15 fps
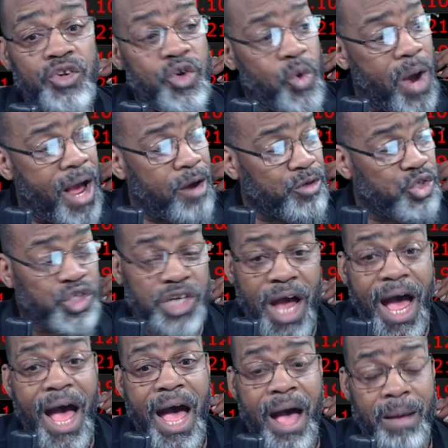do our
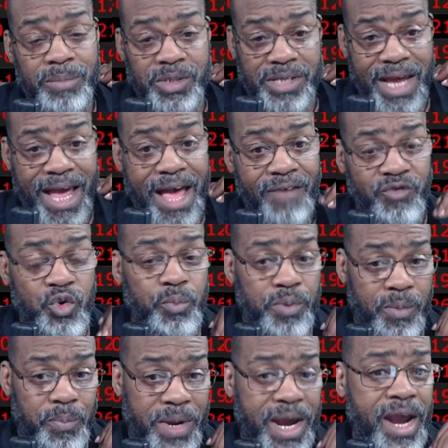jobs to have you
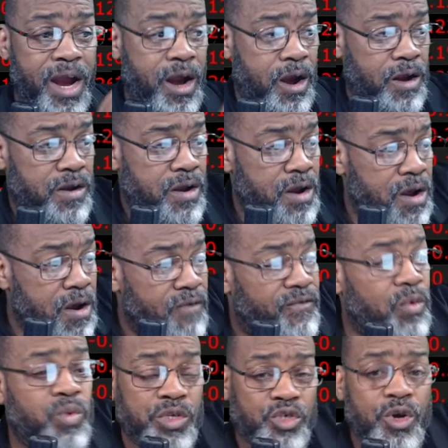prepared
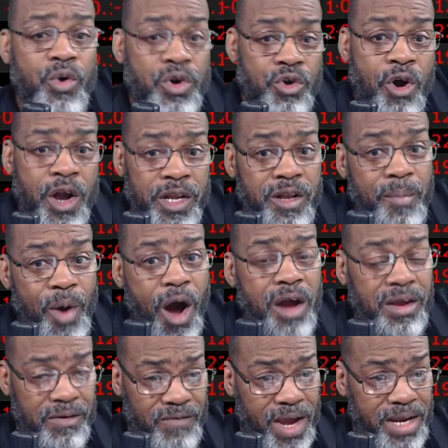for what's going on in the
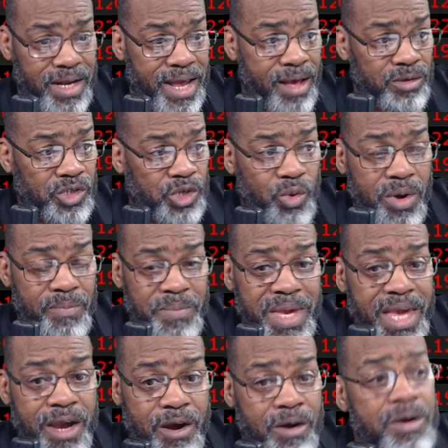market right now. So,
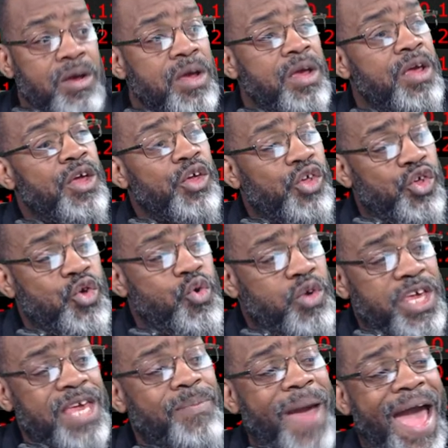Amir, you
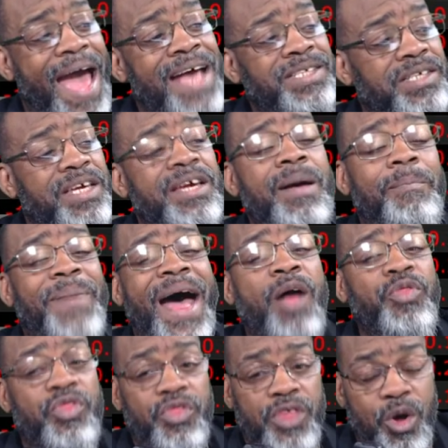keep asking
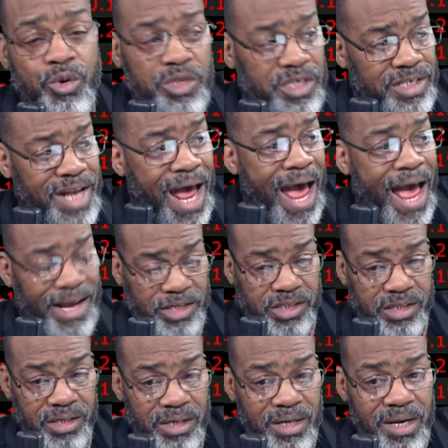about those
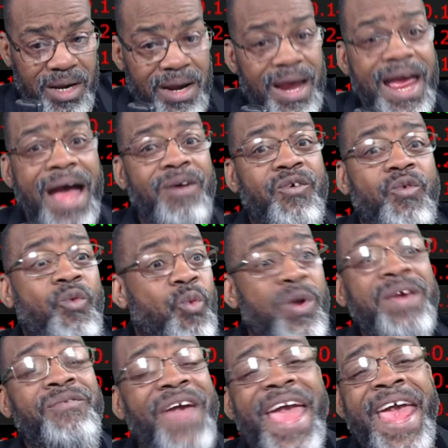stocks
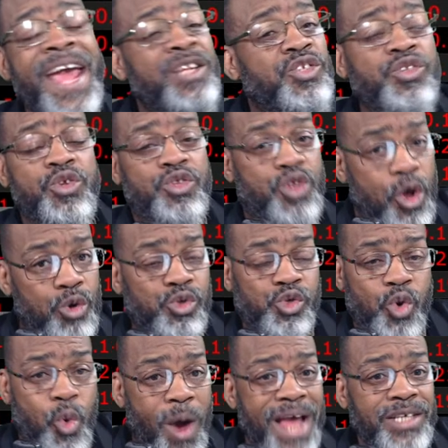we've answered those
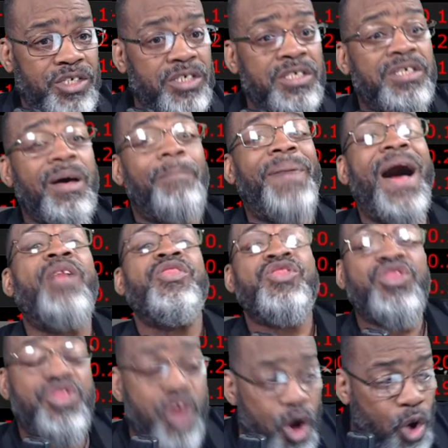questions about
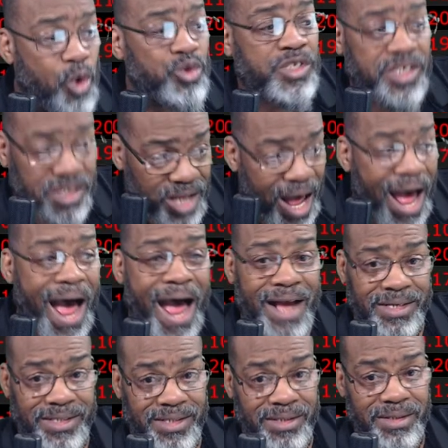those
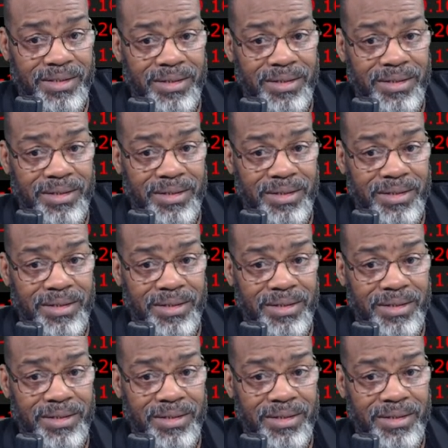stocks